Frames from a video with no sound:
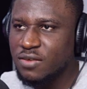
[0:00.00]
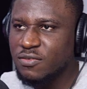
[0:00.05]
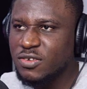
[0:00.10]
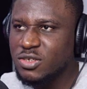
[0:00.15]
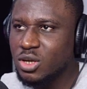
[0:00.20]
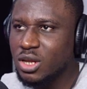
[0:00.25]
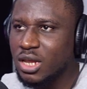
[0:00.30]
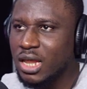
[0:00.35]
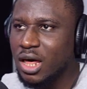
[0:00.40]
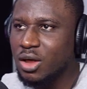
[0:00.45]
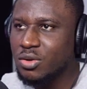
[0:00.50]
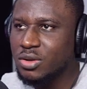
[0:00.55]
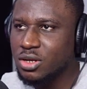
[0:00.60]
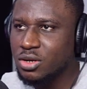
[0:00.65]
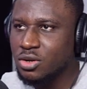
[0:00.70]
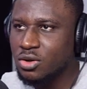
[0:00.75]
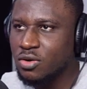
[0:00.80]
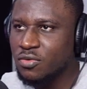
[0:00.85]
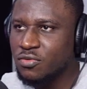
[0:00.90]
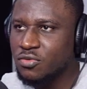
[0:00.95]
and if it's not loud
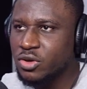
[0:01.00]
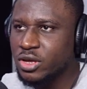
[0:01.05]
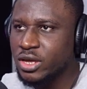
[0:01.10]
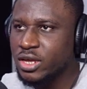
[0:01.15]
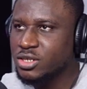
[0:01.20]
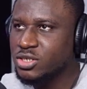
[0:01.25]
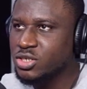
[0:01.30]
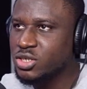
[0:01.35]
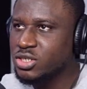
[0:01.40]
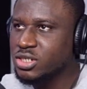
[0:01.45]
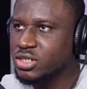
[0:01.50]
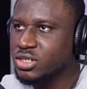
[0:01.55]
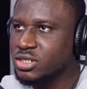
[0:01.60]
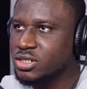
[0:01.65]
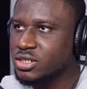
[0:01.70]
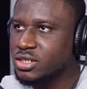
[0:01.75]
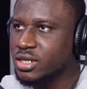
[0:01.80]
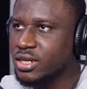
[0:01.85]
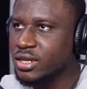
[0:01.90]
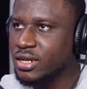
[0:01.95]
enough, you can
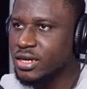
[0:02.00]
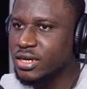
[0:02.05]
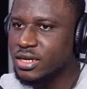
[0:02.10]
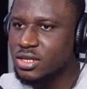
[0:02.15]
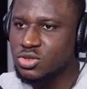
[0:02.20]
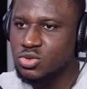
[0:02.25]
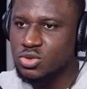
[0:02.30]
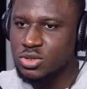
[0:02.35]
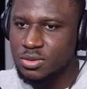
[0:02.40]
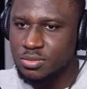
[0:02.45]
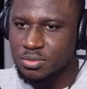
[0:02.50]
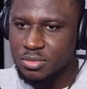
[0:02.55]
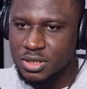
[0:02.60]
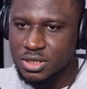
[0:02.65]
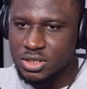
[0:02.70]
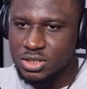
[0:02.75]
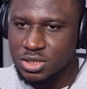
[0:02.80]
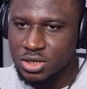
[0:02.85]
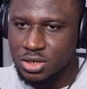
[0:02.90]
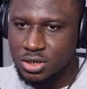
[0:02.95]
just link it to the
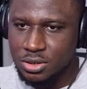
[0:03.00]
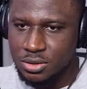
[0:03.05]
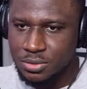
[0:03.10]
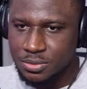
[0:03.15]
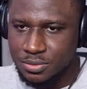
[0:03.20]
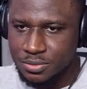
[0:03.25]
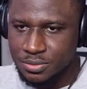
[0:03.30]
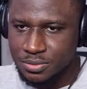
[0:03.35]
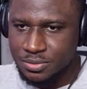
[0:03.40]
mixer